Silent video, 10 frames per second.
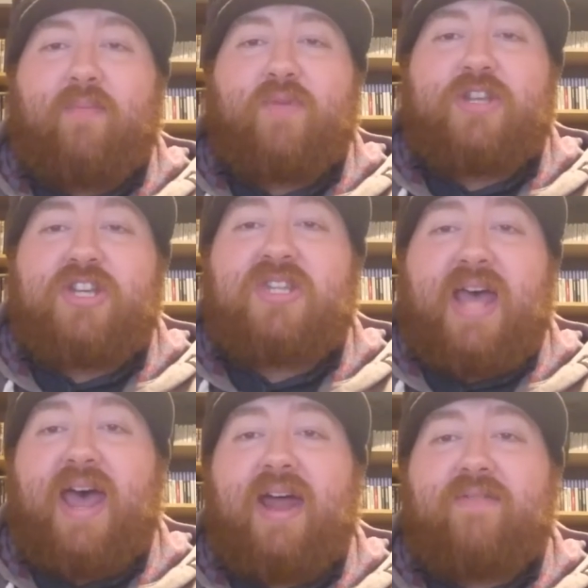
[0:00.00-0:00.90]
with just
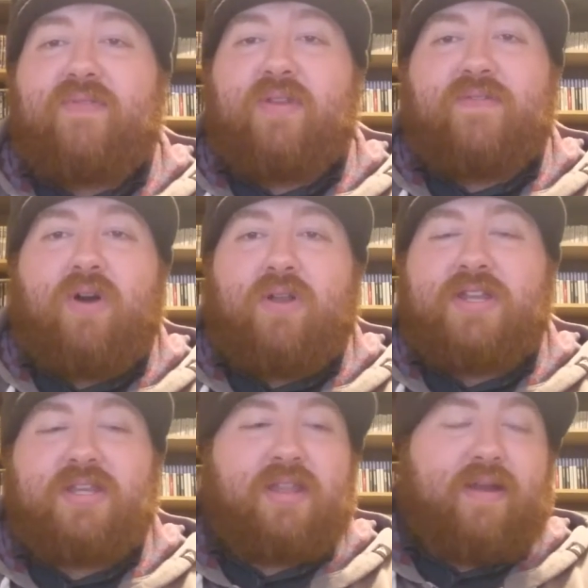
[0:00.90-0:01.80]
the handful of
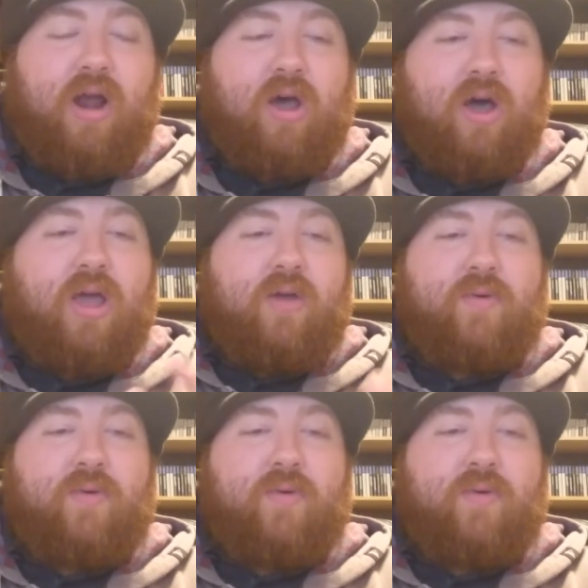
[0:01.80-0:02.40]
colonists that there are,